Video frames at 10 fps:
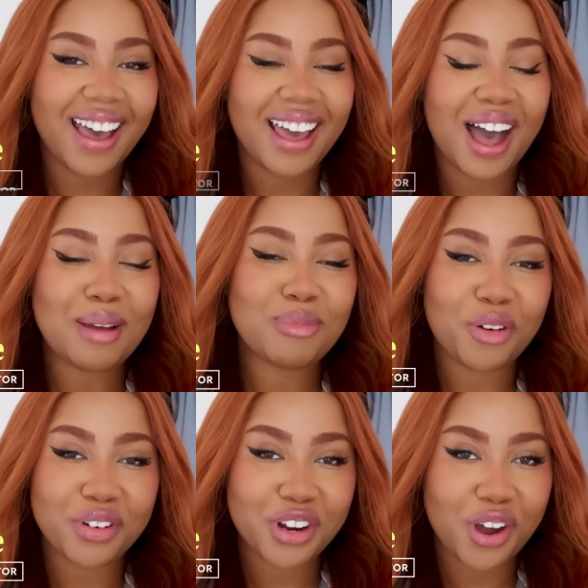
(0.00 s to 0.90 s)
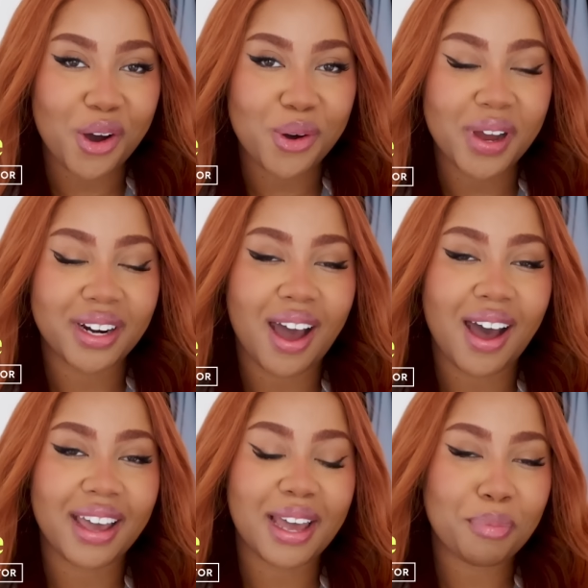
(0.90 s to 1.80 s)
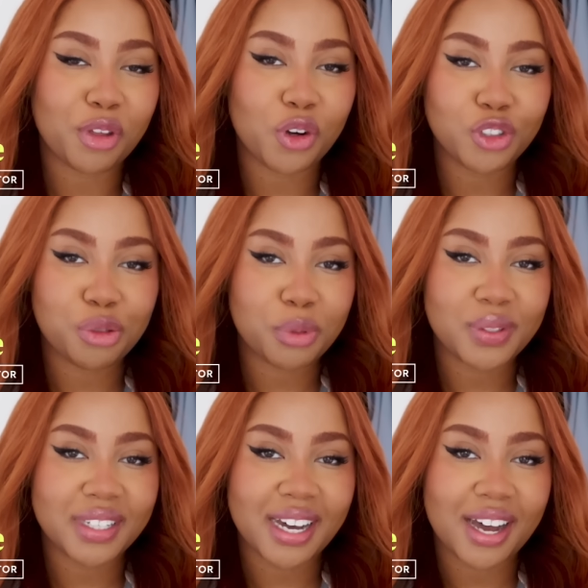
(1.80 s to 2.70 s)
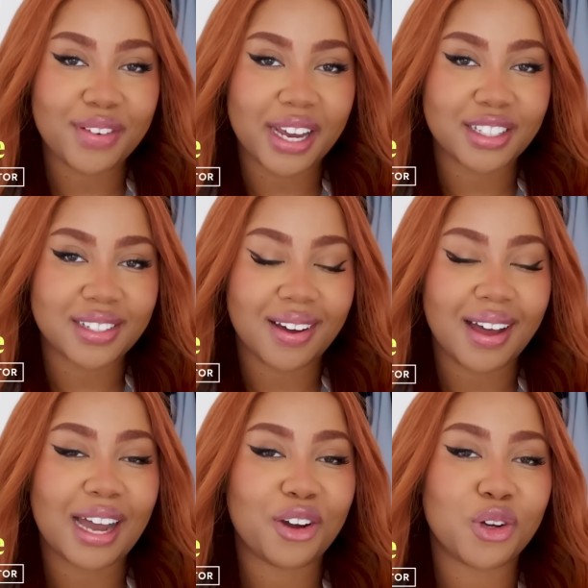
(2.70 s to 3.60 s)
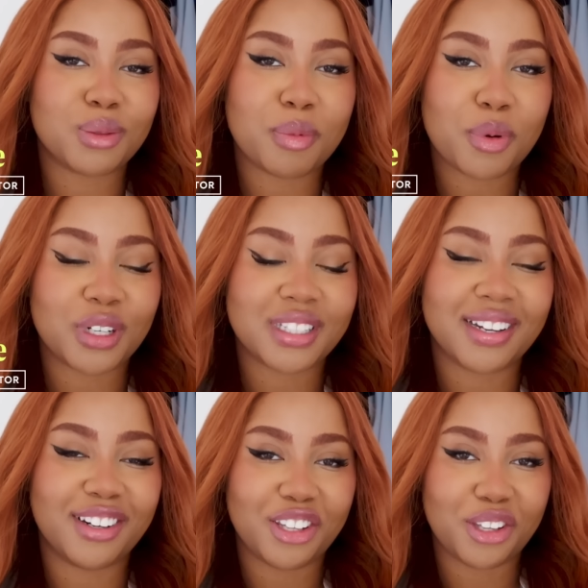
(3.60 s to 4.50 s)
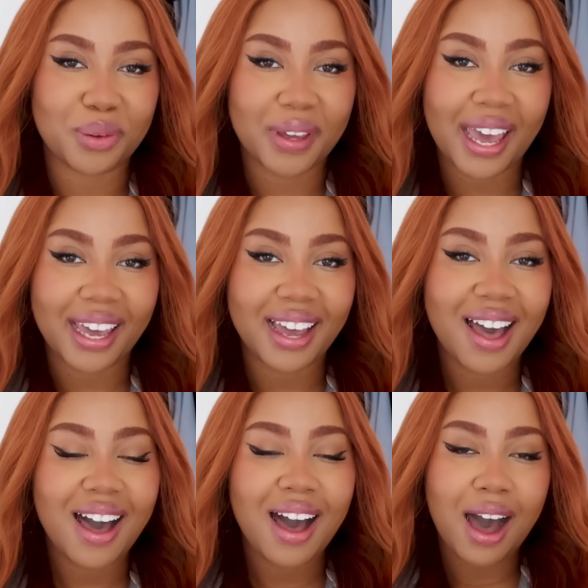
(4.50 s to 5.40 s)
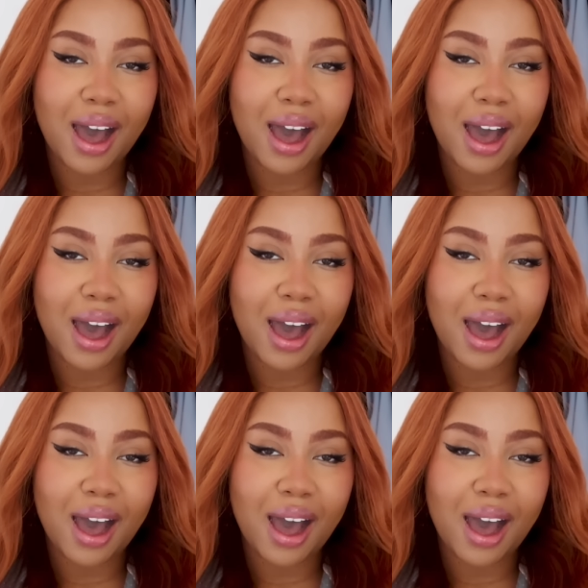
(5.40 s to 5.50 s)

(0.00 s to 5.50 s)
Hi, I'm Lauren Nicole, and I am the contributing curve editor at Cosmopolitan UK.